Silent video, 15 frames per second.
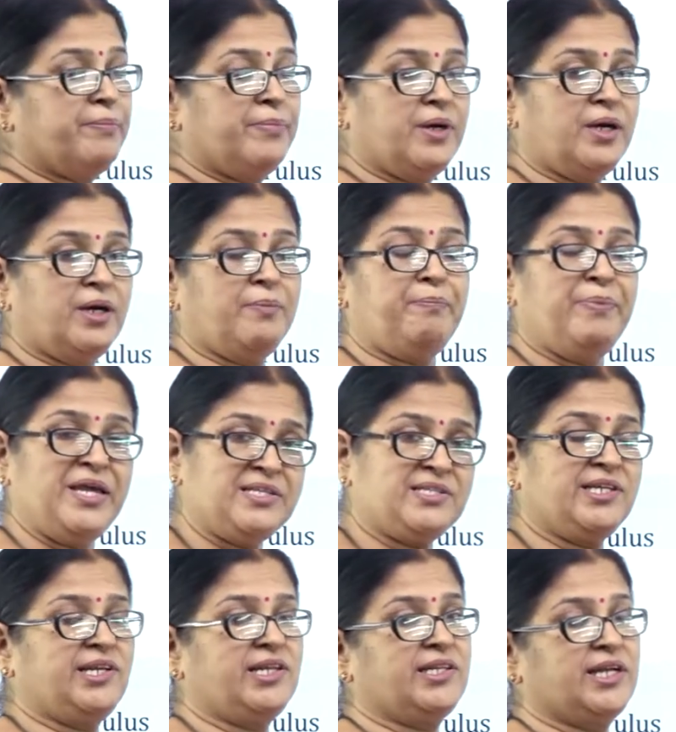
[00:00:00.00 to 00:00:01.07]
uh, P
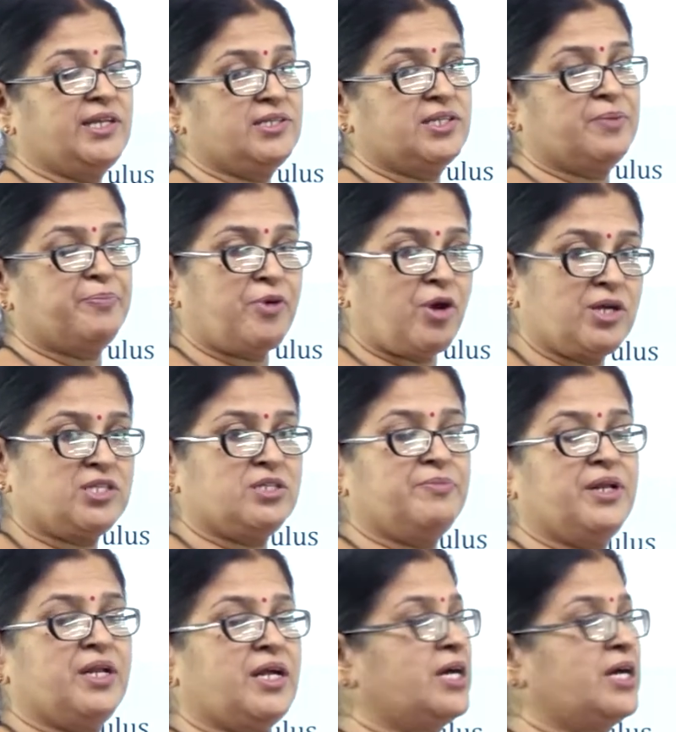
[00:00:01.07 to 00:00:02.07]
C T, that is the proximal